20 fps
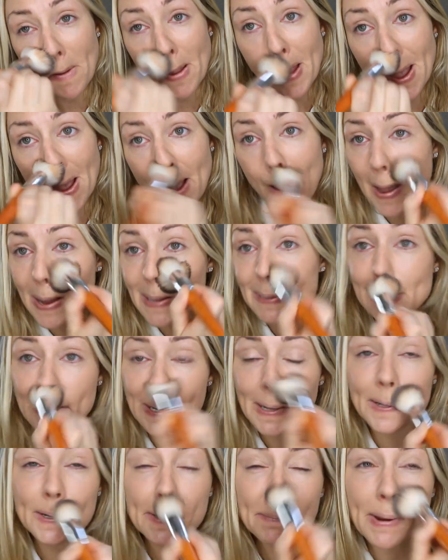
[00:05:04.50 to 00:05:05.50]
my eyes
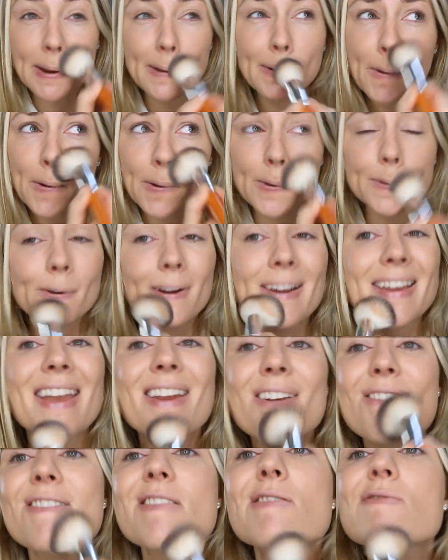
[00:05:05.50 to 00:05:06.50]
and under my nose where I
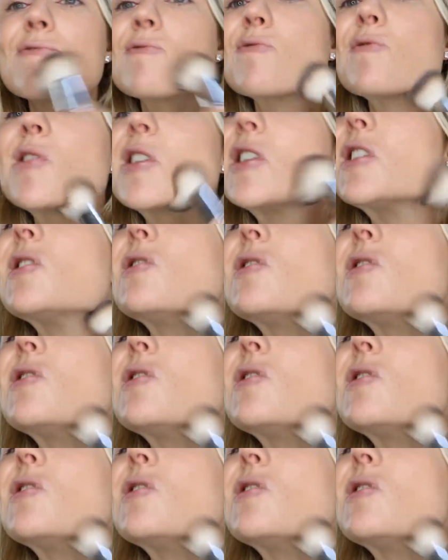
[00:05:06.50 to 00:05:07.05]
get red